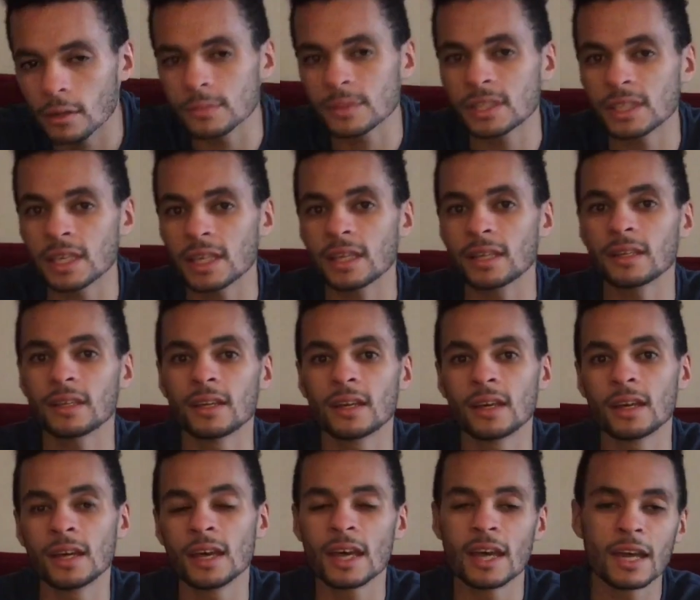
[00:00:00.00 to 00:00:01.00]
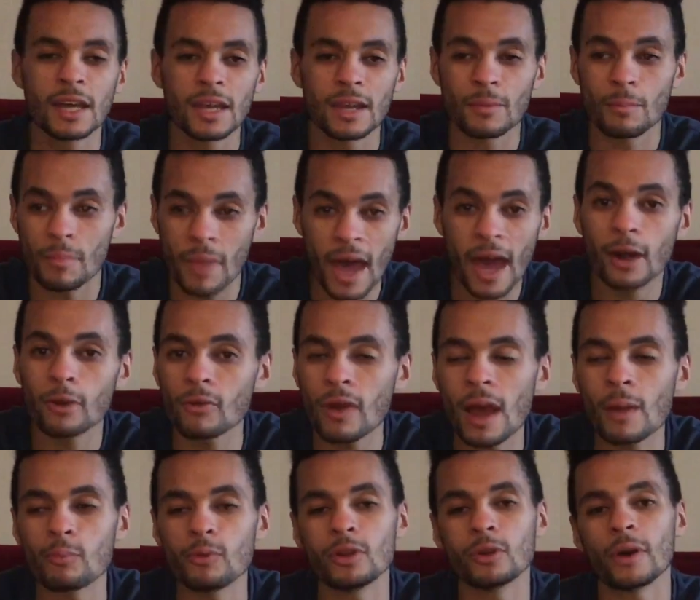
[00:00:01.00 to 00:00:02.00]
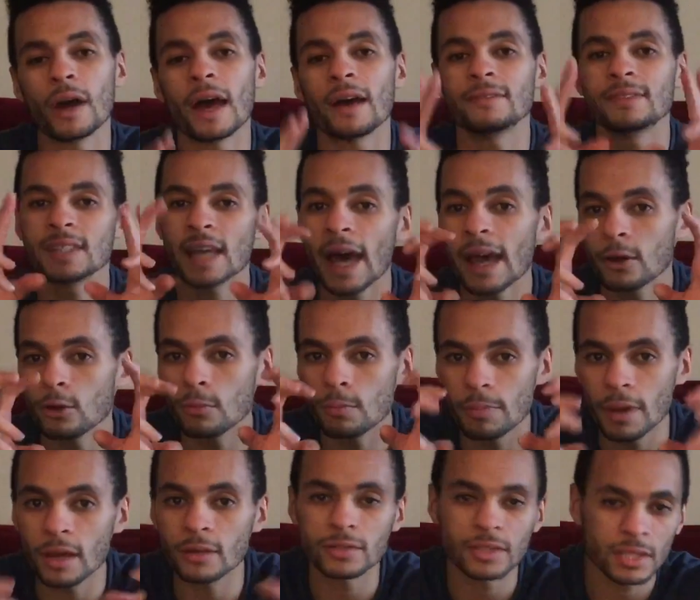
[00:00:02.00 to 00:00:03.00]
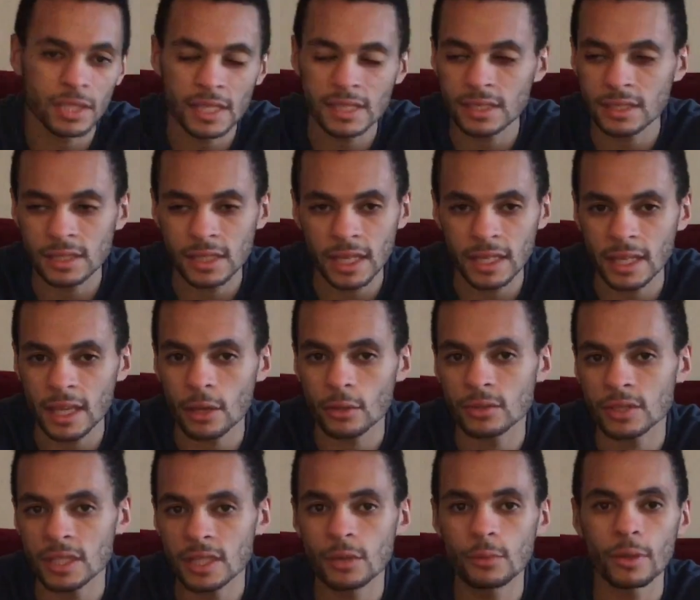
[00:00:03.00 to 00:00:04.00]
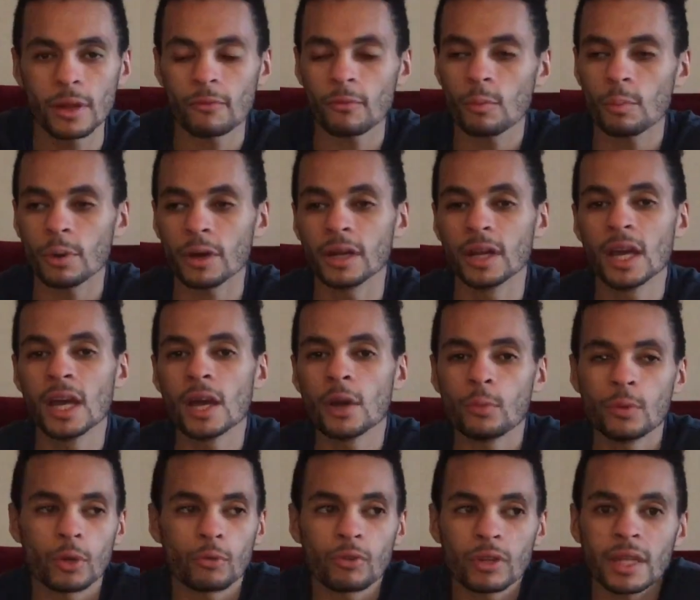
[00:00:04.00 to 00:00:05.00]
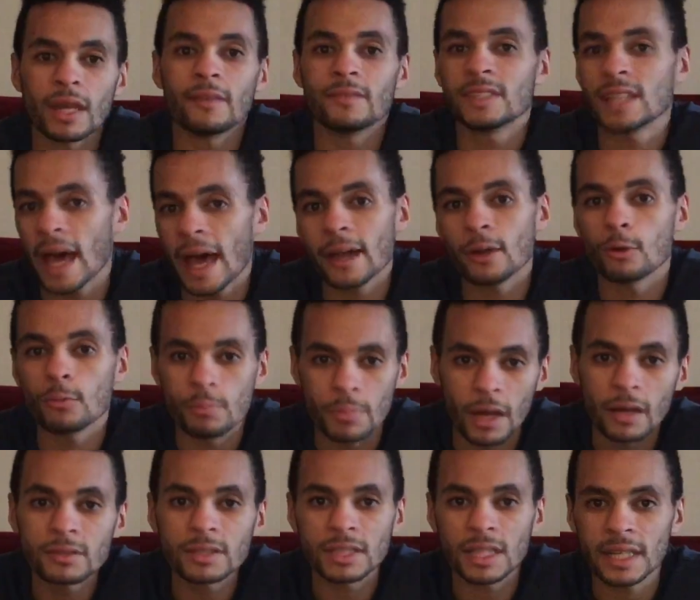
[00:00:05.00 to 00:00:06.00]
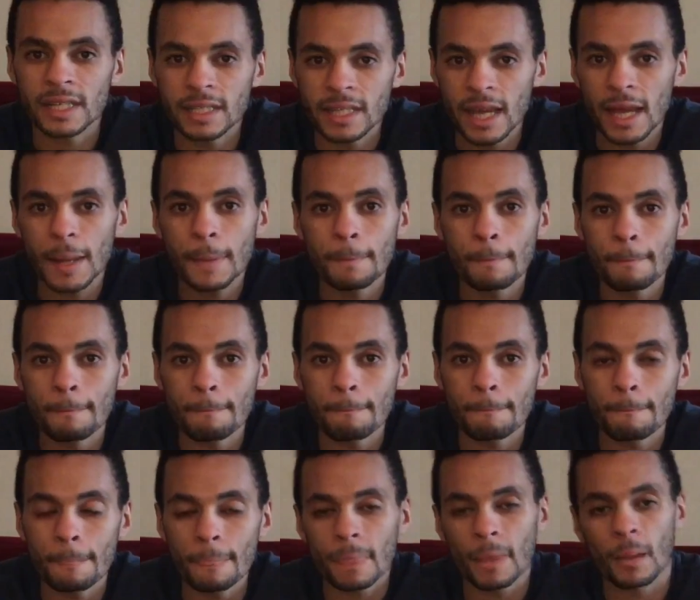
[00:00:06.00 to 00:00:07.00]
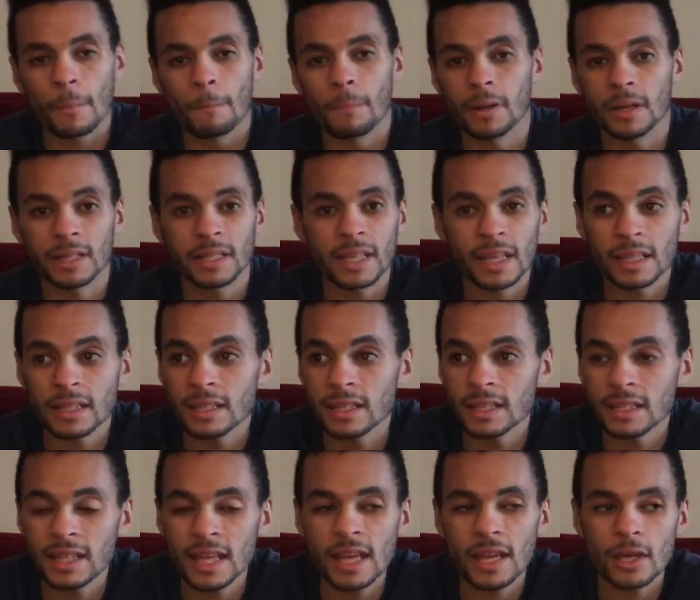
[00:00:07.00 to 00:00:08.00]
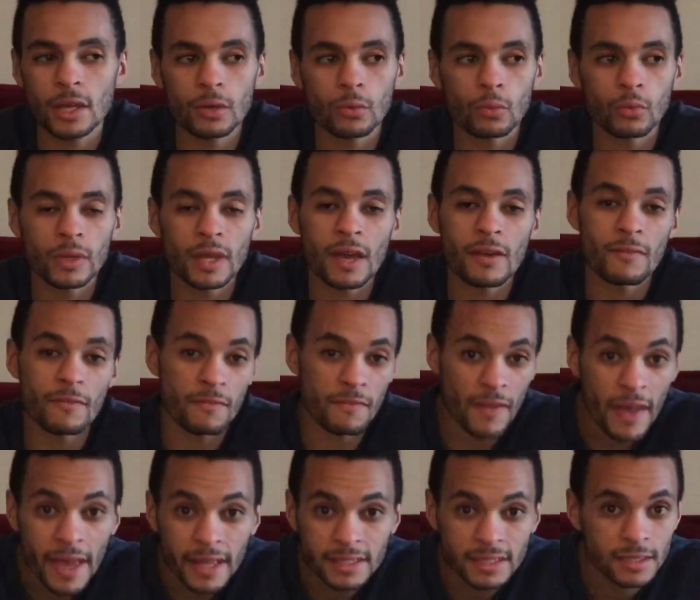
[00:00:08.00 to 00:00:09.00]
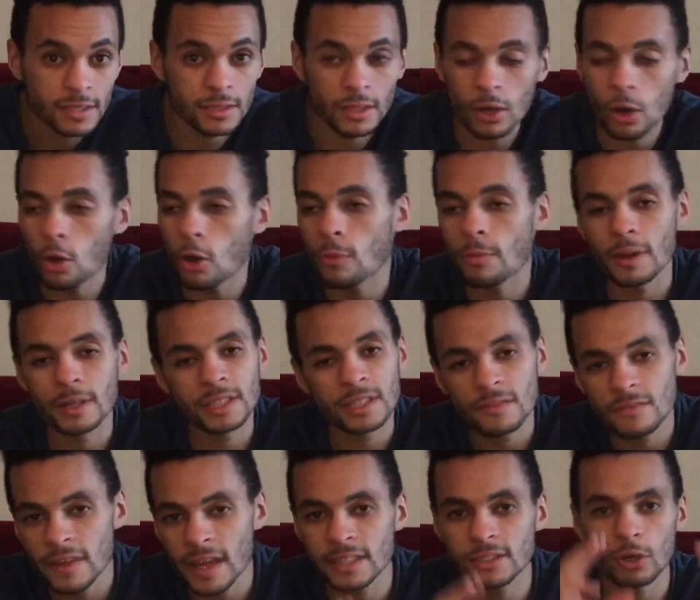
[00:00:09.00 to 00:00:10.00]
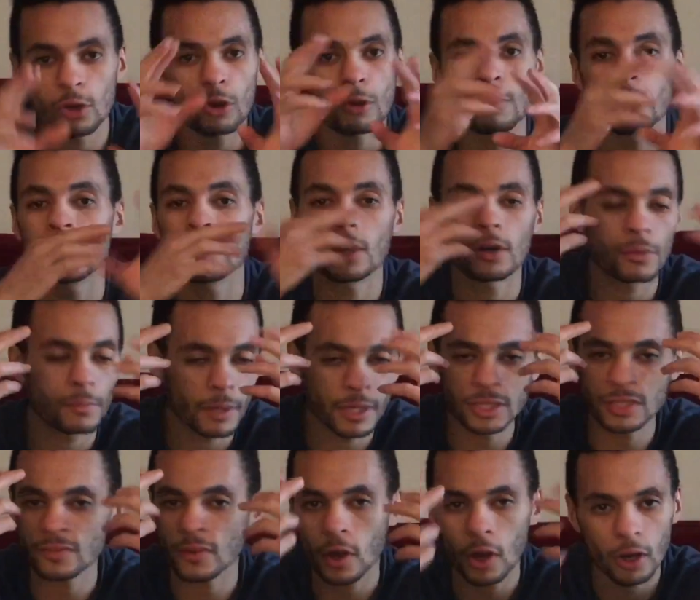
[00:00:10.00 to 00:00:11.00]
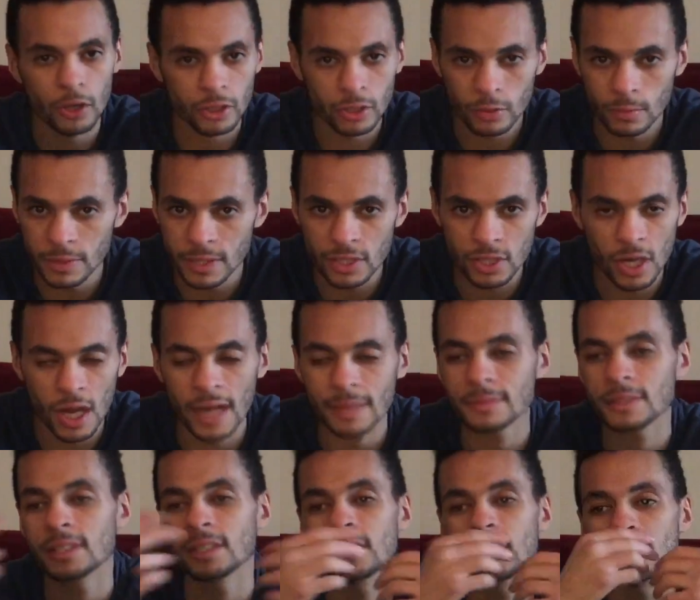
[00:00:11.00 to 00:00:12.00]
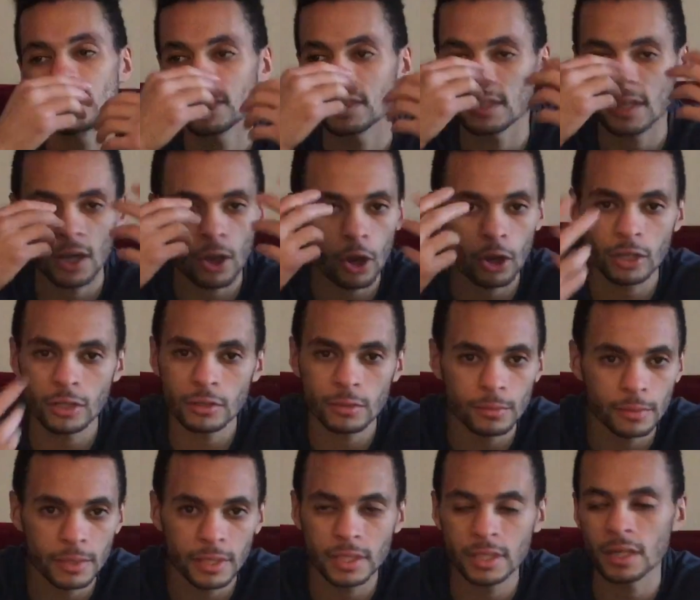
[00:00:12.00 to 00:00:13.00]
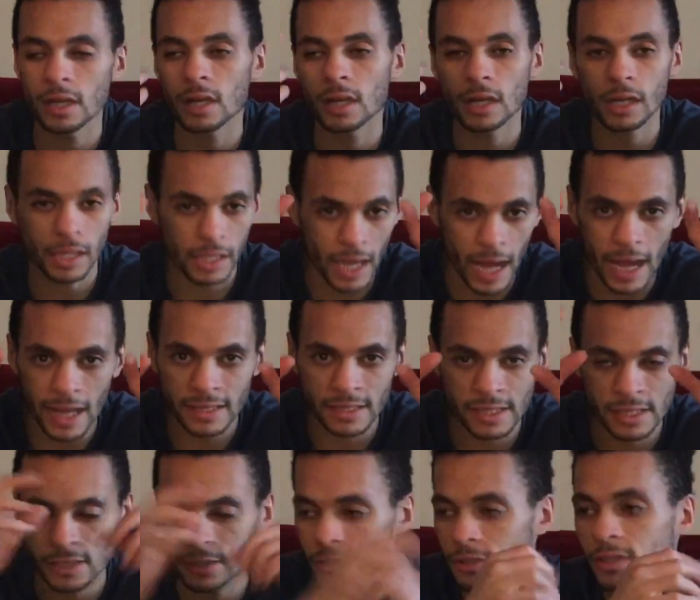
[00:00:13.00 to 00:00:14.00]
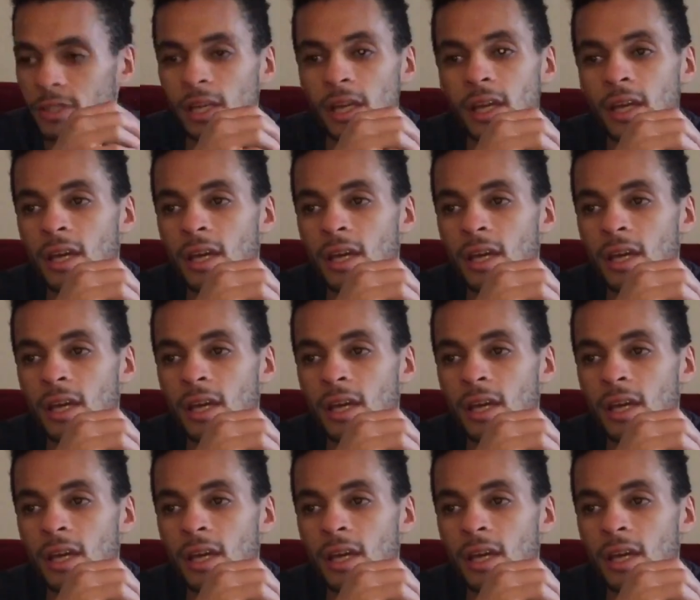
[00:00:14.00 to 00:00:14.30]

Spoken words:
what I'm saying? Battle rap, we don't have title belts unless it's like Hail TD or whatever, but we don't really have title belts like that. But at the end of the day, we have vets, a whole bunch of vets, a whole bunch of arguably top tiers and arguably god tiers.